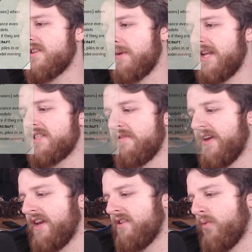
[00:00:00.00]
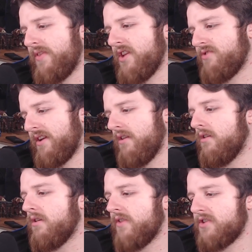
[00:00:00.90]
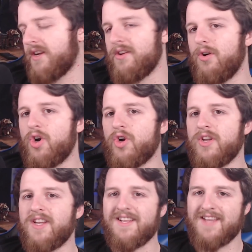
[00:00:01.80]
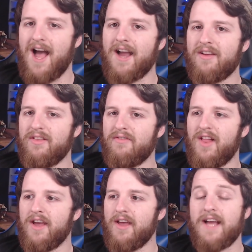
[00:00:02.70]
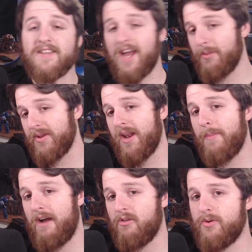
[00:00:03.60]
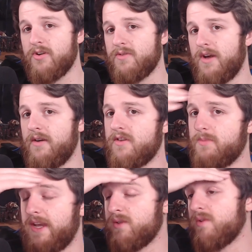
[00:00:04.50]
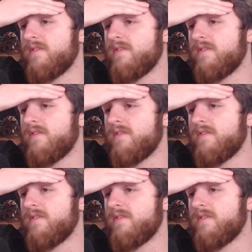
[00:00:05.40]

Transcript: he intervened with the dreadnought. The dreadnought couldn't attack the flyer. It actually happened in a battle report as well. It was Space Wolves